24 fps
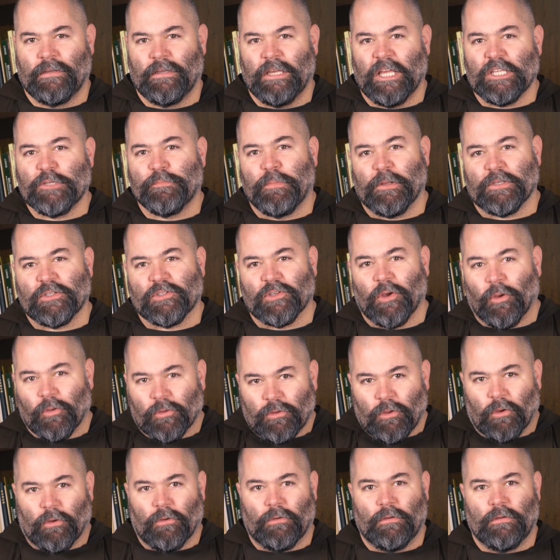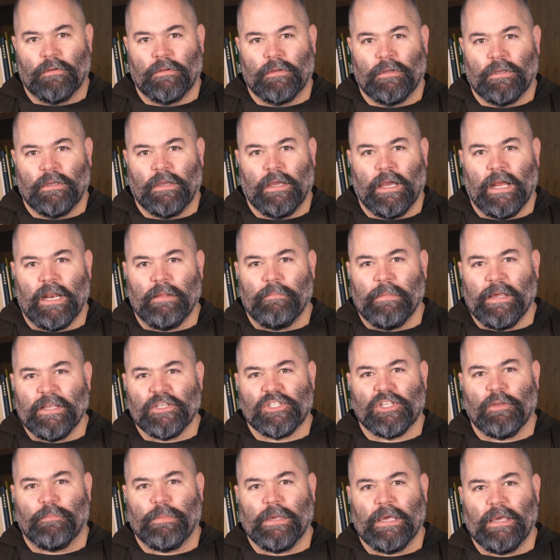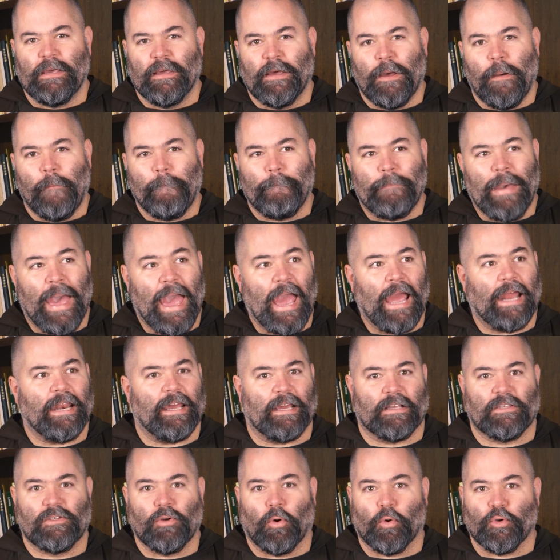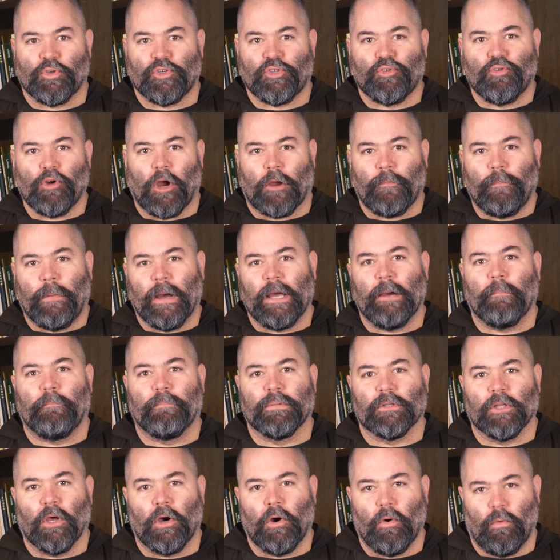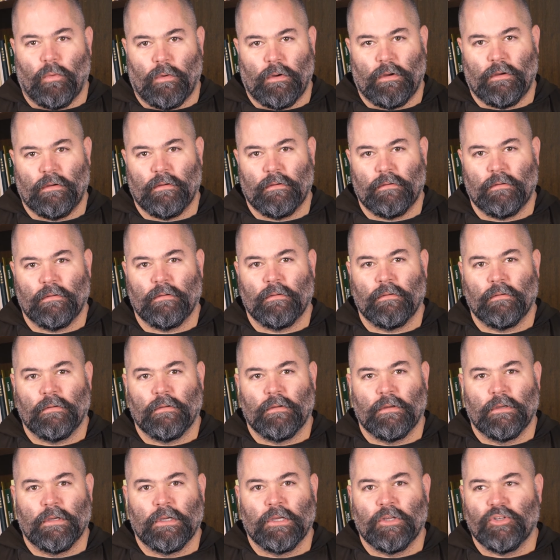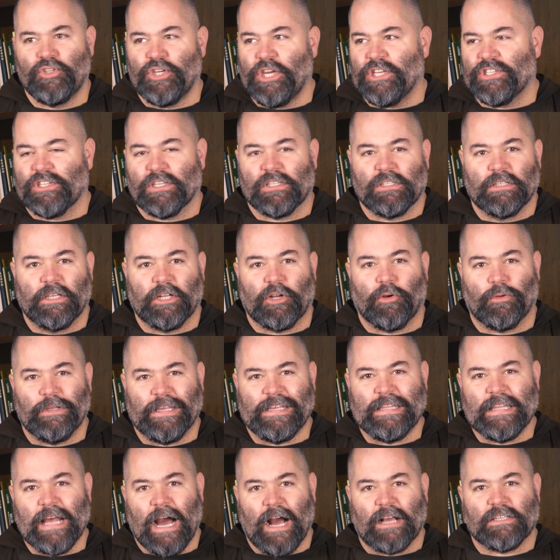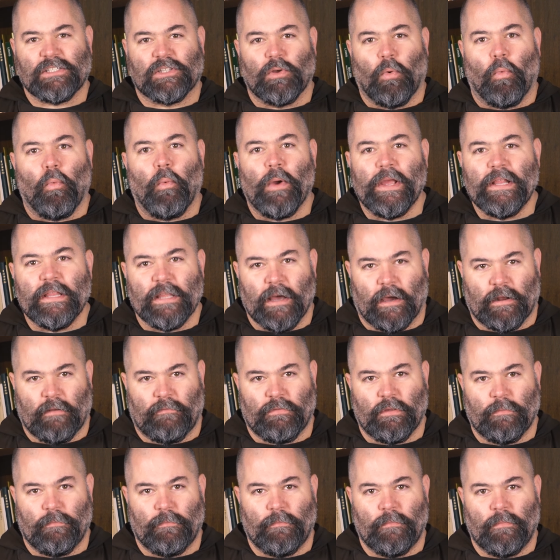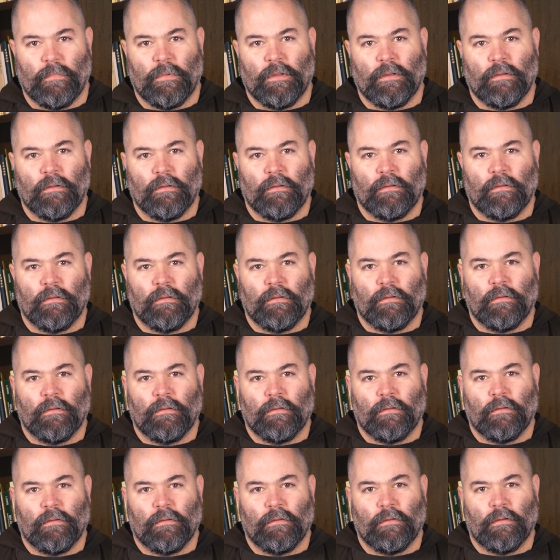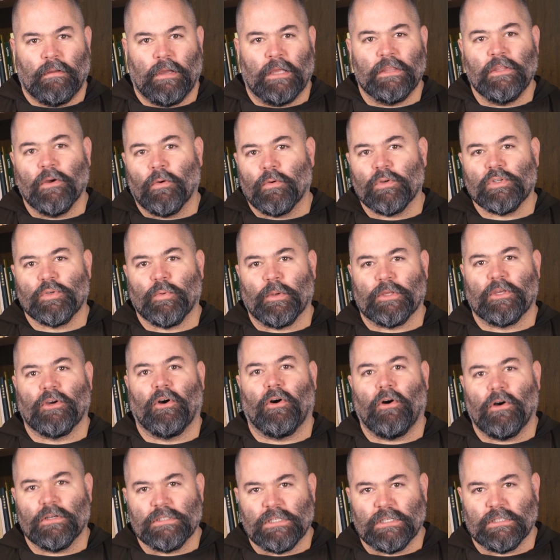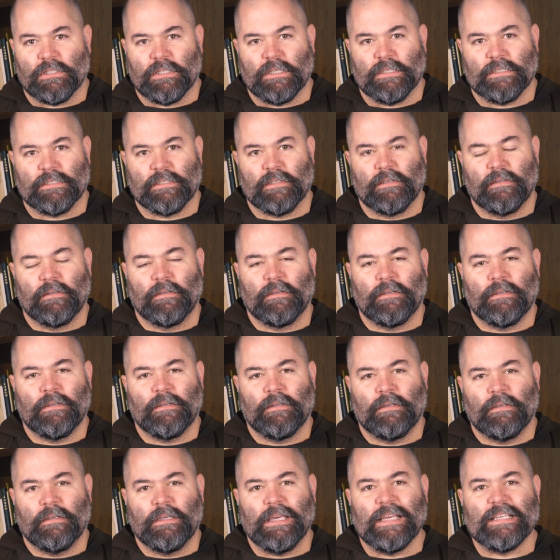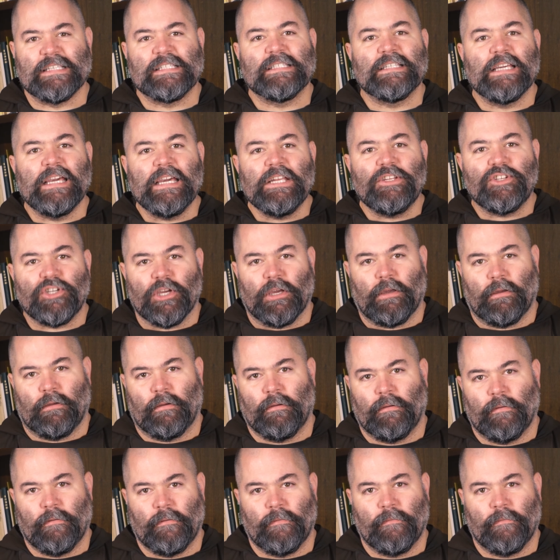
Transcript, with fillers: It's pasonto, and it means to be panicked or struck by a blow. Jesus literally knocks the wind out of them. And notice what causes this, his teaching.